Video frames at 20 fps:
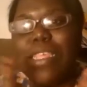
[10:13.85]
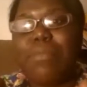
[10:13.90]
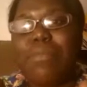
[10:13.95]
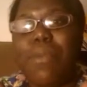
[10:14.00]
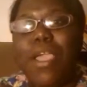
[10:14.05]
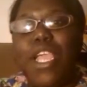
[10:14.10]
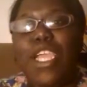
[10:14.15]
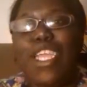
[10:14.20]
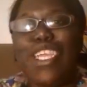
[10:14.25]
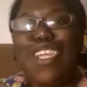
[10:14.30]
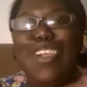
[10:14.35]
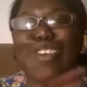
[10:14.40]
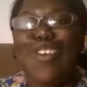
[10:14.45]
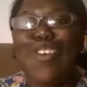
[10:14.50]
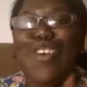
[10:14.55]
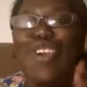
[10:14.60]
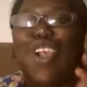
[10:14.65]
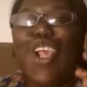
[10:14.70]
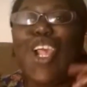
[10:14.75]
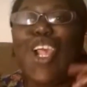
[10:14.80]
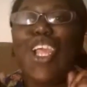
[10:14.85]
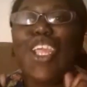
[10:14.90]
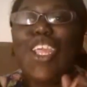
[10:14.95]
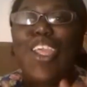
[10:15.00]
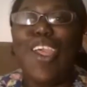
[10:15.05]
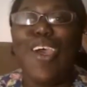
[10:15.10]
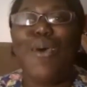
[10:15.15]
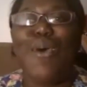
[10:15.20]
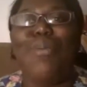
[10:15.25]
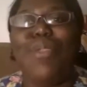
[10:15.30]
make sure
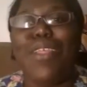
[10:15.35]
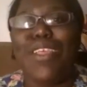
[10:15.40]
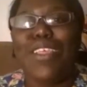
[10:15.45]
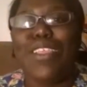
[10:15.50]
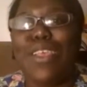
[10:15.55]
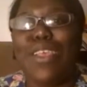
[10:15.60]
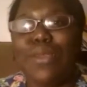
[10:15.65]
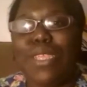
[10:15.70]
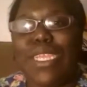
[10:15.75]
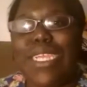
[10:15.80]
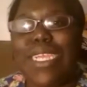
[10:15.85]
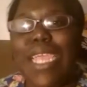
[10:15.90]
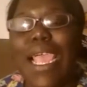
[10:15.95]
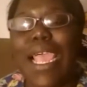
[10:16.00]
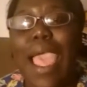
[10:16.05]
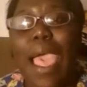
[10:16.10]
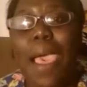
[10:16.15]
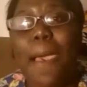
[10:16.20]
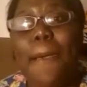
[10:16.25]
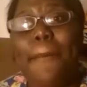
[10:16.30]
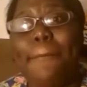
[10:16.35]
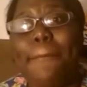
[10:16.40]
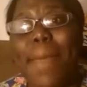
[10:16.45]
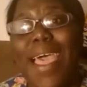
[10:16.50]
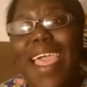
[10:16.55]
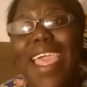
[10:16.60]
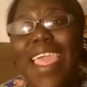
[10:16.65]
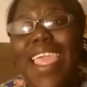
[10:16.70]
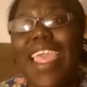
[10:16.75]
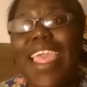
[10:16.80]
y'all please go check out
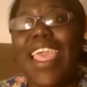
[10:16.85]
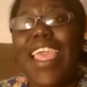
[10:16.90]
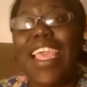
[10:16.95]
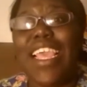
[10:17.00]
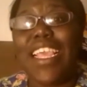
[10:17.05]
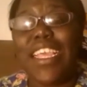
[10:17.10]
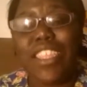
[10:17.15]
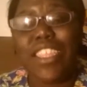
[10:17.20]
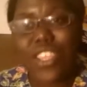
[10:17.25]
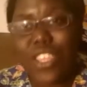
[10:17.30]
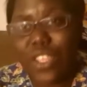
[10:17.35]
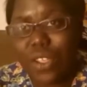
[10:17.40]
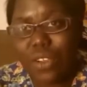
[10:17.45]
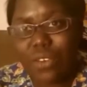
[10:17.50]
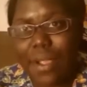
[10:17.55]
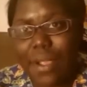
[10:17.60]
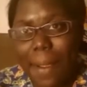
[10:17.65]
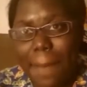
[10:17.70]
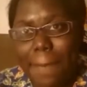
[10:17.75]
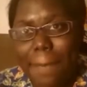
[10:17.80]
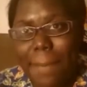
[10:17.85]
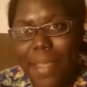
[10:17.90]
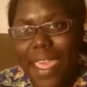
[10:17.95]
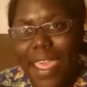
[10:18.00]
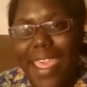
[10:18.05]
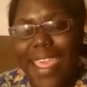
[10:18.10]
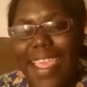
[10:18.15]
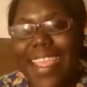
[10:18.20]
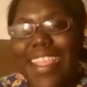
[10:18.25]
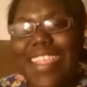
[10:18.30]
my Instagram
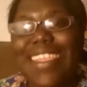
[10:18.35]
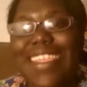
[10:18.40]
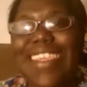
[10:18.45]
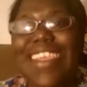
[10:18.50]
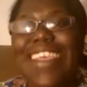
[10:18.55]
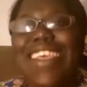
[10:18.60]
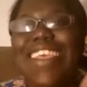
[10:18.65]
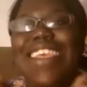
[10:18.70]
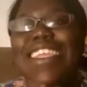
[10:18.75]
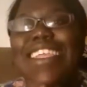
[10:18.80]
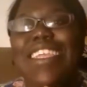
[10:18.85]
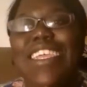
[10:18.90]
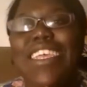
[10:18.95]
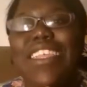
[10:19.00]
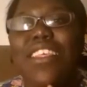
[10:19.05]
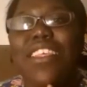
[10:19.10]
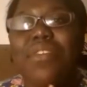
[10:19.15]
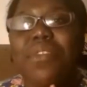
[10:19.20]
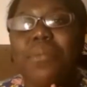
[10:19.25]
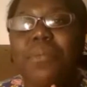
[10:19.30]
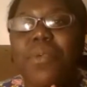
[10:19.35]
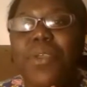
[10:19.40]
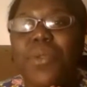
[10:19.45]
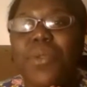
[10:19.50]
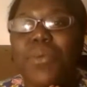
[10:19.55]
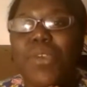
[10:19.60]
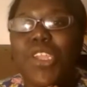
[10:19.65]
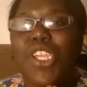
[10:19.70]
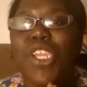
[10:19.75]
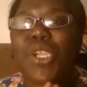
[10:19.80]
page, Just Love the Beauty
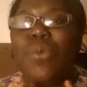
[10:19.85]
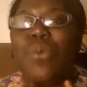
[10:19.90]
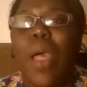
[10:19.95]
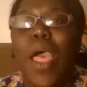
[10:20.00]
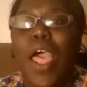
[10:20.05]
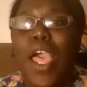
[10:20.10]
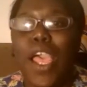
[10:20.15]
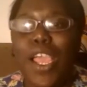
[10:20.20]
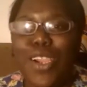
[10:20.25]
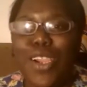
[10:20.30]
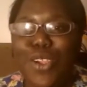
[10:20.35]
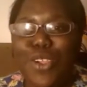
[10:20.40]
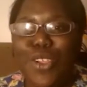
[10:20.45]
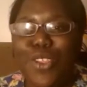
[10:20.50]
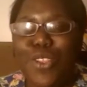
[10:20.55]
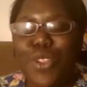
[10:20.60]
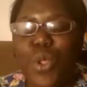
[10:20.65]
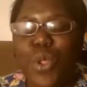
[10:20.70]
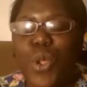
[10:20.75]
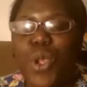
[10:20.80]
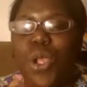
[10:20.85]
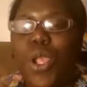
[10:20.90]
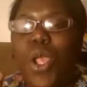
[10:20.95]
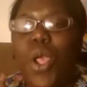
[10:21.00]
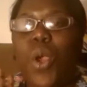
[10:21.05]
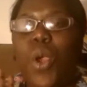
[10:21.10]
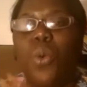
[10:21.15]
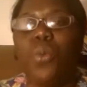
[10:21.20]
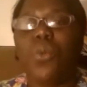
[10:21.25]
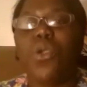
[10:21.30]
With You
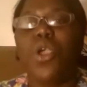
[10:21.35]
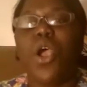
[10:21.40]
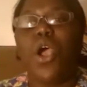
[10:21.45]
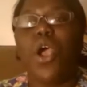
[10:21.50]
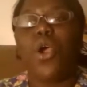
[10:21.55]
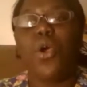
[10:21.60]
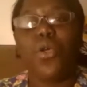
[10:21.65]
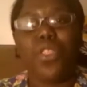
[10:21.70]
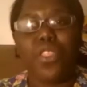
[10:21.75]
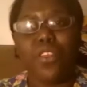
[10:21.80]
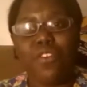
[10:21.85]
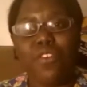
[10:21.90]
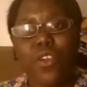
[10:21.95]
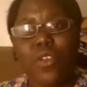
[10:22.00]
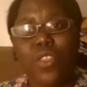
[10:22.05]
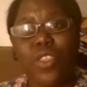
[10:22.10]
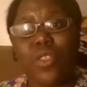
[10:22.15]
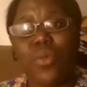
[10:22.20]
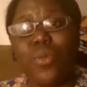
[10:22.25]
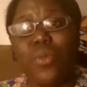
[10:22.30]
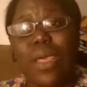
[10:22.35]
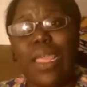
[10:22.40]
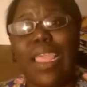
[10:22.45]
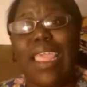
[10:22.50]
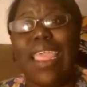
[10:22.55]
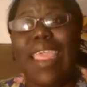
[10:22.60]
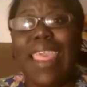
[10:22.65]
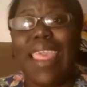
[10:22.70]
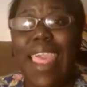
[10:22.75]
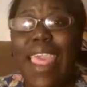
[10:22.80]
We are on the road to
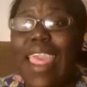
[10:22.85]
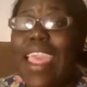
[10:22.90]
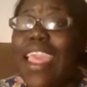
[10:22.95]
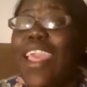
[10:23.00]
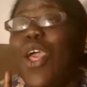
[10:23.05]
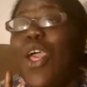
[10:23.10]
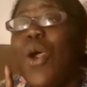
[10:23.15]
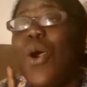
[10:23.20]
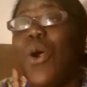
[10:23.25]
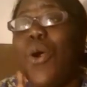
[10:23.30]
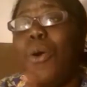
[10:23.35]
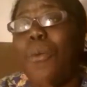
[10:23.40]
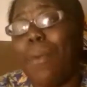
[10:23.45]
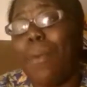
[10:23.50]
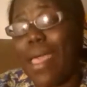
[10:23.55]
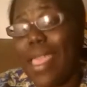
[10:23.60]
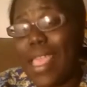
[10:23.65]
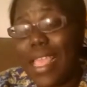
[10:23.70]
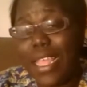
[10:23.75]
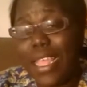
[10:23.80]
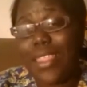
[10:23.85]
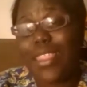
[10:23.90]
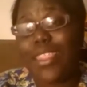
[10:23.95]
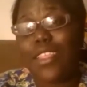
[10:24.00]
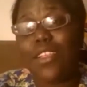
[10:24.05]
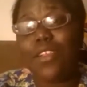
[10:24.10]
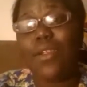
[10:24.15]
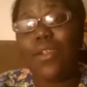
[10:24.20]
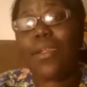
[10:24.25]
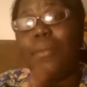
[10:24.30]
1K on my
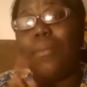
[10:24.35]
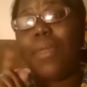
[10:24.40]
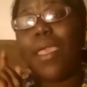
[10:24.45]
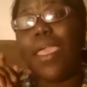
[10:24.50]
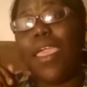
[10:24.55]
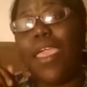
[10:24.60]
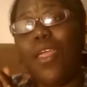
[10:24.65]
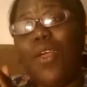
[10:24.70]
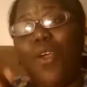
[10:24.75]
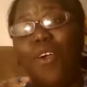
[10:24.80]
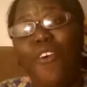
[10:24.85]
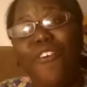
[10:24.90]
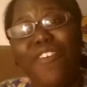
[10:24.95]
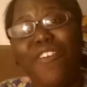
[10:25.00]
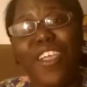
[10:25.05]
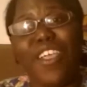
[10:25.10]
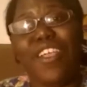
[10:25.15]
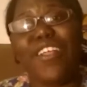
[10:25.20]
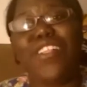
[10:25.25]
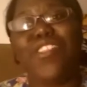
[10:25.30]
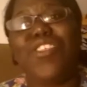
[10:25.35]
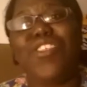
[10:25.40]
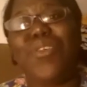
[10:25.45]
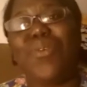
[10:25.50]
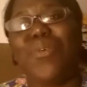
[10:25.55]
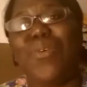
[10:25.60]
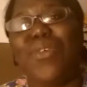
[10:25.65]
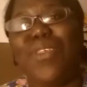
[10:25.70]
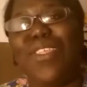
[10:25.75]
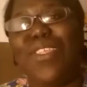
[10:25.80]
Instagram and over here
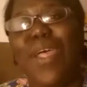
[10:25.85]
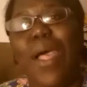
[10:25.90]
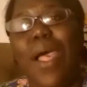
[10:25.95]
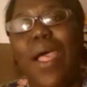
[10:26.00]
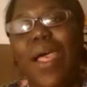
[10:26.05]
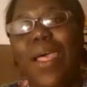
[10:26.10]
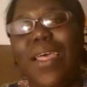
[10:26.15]
too. So